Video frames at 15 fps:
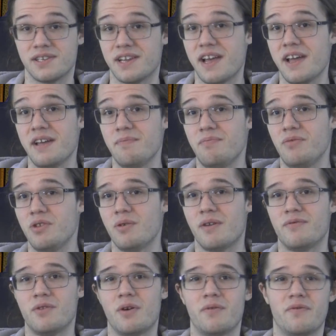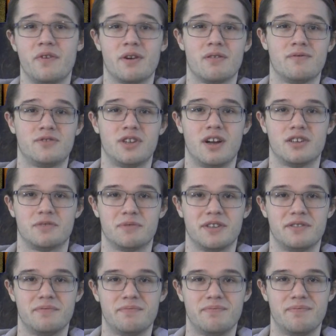Today, you have no fear of
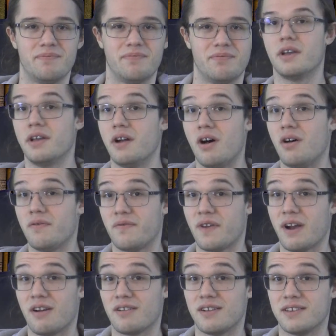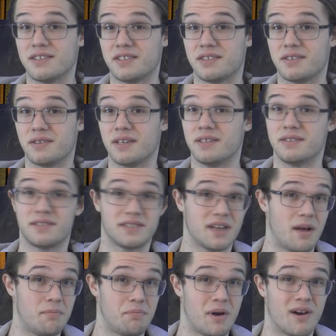judgment in all fairness, in
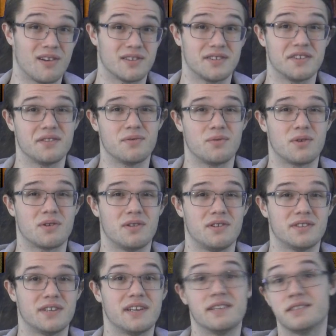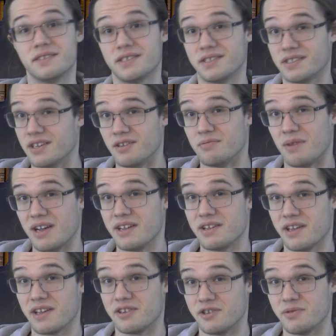some parts of the world, it still
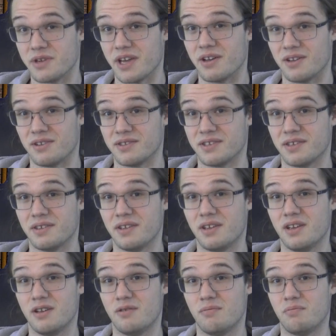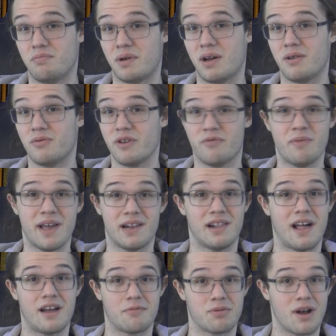might get you killed. But we've made
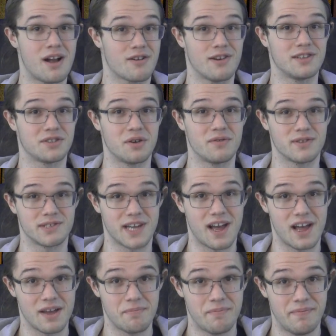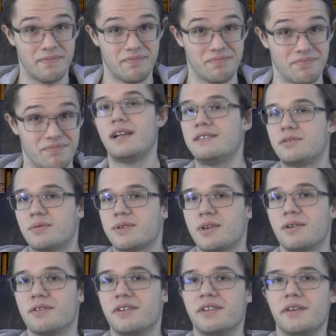a lot of progress over time. Let's
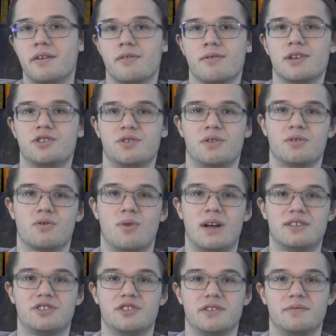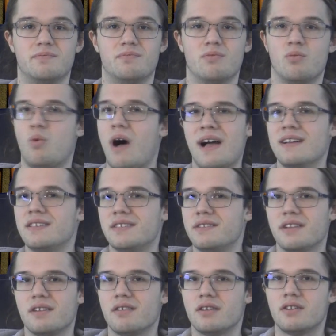return to the original question. Why
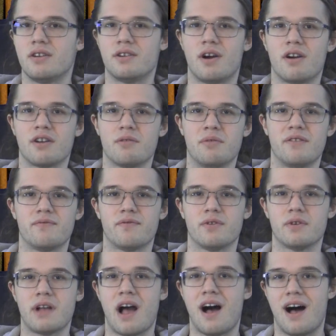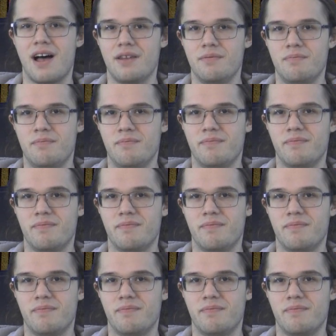isn't there a good argument for God?